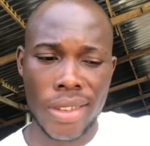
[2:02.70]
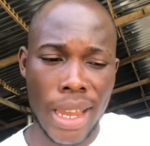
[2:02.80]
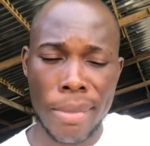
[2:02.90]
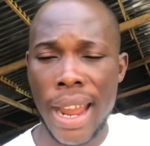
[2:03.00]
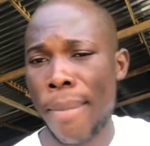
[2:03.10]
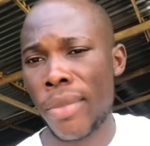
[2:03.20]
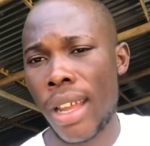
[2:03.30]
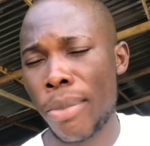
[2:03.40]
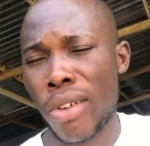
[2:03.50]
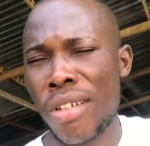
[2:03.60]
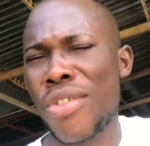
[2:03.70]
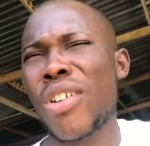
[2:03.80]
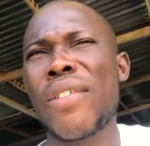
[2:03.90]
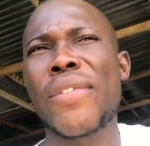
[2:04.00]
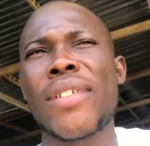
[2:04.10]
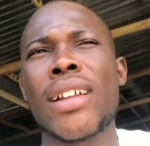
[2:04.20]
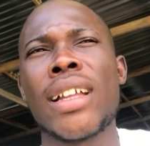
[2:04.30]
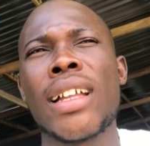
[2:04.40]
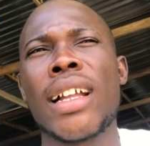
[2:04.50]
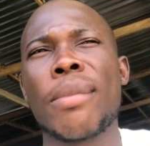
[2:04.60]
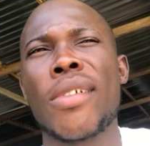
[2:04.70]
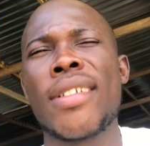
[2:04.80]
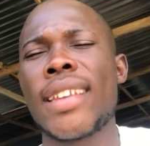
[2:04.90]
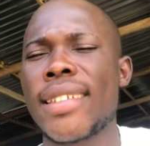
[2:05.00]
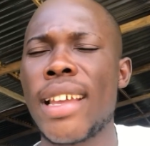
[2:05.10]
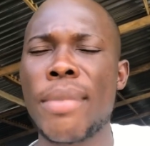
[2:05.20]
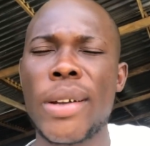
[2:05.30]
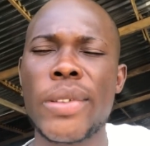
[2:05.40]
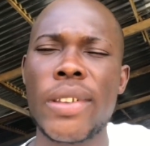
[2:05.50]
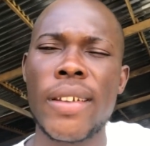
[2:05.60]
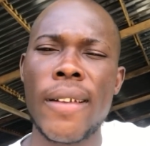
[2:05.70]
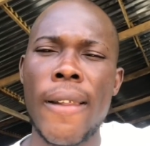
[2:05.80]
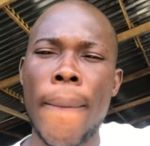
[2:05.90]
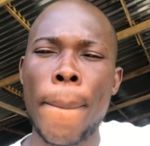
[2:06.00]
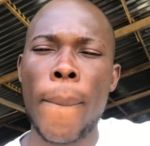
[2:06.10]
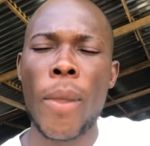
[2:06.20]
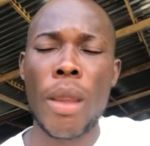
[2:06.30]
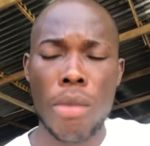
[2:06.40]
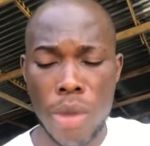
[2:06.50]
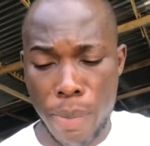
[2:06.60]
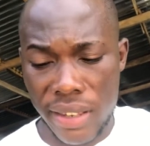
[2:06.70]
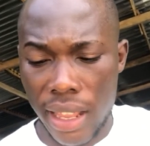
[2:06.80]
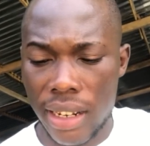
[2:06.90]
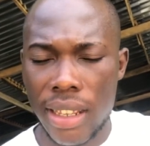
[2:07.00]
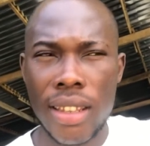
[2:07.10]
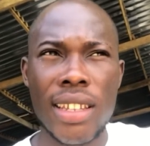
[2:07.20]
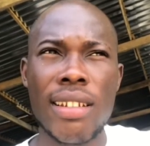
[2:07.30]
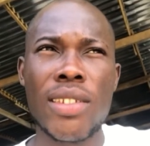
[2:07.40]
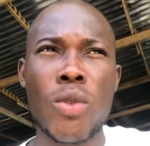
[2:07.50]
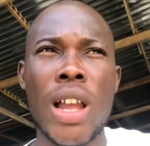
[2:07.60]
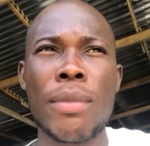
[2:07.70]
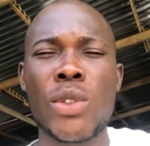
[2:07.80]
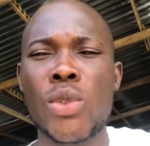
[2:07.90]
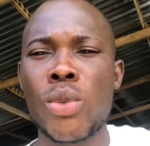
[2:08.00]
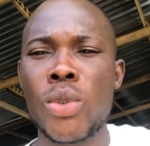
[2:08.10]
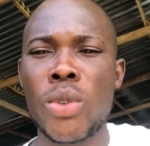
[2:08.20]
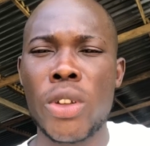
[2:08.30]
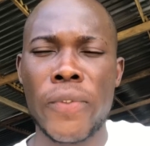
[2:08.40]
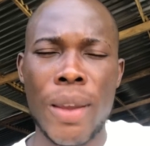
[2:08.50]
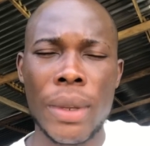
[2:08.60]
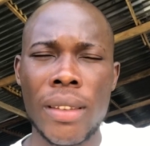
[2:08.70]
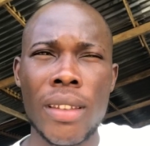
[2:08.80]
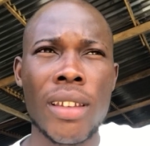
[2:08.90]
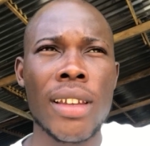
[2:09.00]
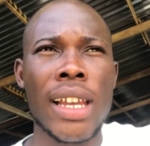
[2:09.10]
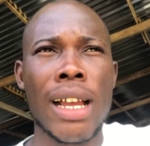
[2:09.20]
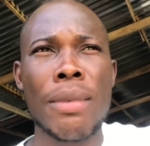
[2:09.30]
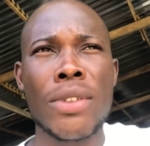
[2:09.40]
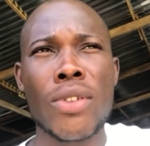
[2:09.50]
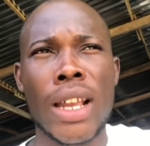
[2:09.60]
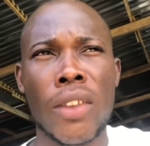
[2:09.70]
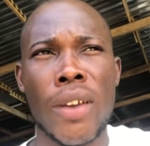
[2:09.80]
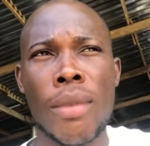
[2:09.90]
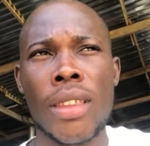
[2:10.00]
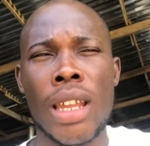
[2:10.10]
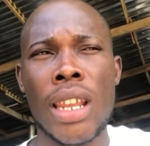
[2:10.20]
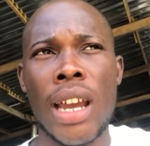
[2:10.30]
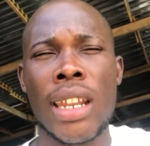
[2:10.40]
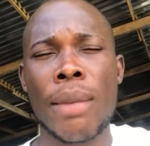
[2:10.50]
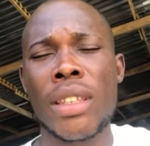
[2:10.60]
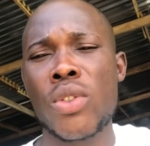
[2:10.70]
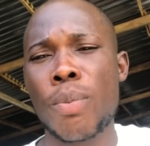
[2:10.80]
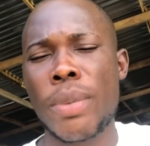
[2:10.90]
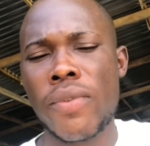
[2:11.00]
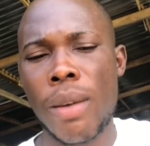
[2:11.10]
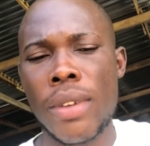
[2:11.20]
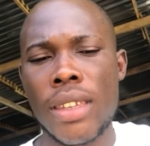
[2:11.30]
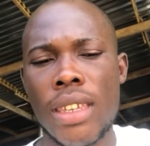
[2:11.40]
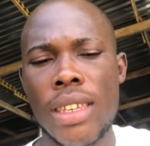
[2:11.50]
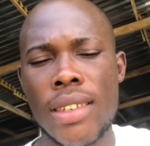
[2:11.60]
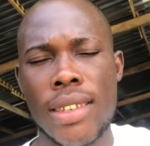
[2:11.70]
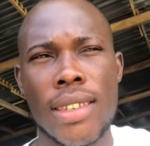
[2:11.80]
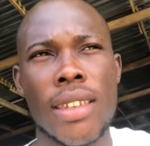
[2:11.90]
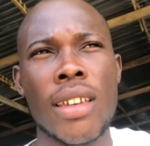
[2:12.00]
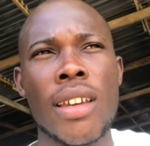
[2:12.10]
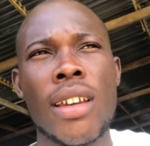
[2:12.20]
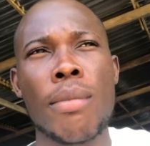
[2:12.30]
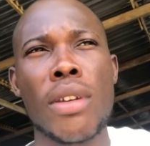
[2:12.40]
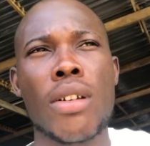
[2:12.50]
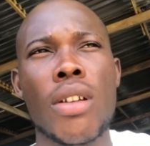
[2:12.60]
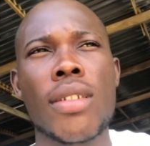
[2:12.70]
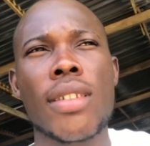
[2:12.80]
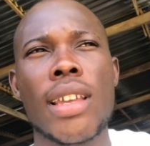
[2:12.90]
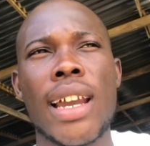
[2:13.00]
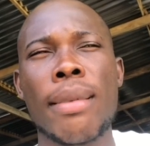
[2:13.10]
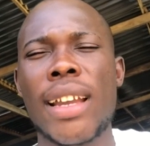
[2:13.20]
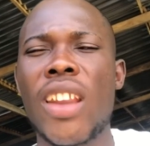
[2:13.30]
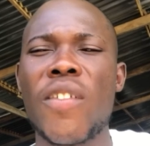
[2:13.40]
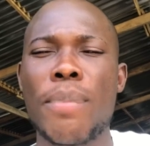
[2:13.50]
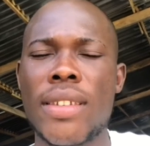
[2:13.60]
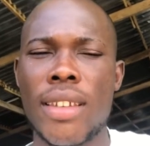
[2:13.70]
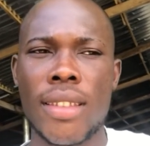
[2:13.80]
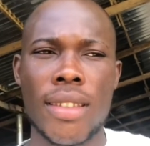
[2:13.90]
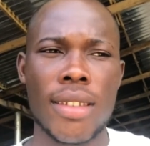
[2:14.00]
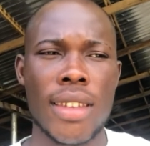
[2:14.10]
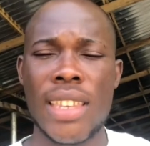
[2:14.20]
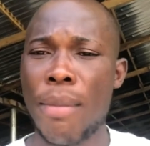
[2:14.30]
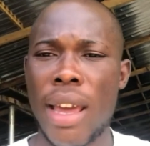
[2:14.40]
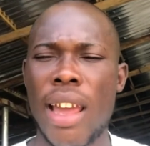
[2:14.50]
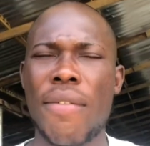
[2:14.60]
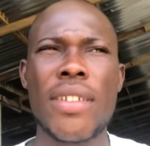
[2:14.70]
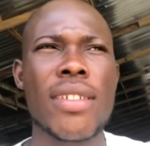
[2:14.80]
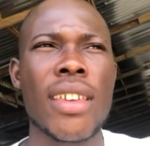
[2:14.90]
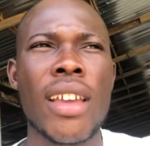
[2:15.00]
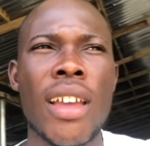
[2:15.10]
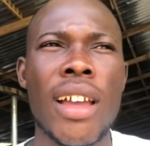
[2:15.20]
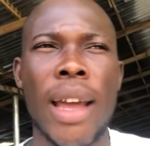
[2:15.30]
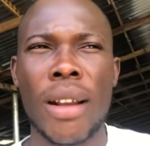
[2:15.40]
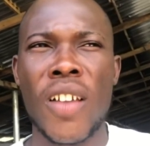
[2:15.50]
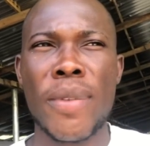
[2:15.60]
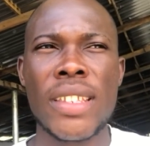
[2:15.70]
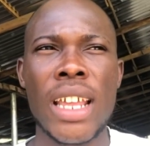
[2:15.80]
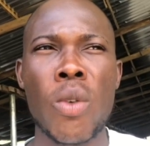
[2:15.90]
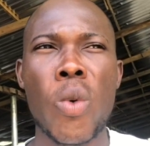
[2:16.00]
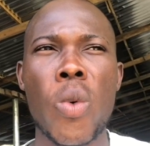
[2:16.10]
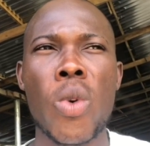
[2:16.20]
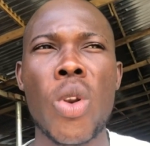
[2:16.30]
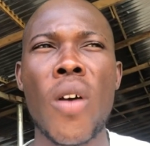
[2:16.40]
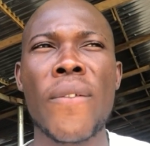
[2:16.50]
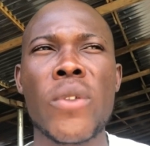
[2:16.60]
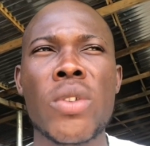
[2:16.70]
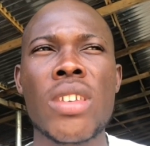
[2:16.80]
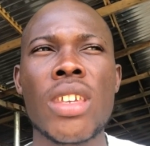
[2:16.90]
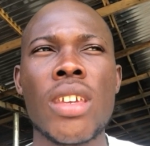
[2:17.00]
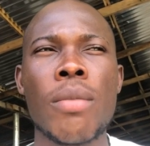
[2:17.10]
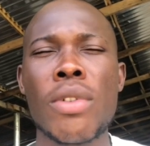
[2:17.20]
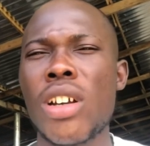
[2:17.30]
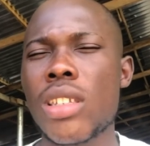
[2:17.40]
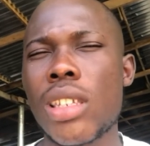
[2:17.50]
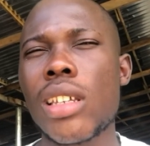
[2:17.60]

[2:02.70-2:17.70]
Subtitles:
I'm not really sure of. I'm not really certain about. But me personally, the reason why I'm into goat farming, I'm into cattle farming, and I'm into pig farming is because I'm the kind of person, is how my life is. I'm the kind of person that I love to see, because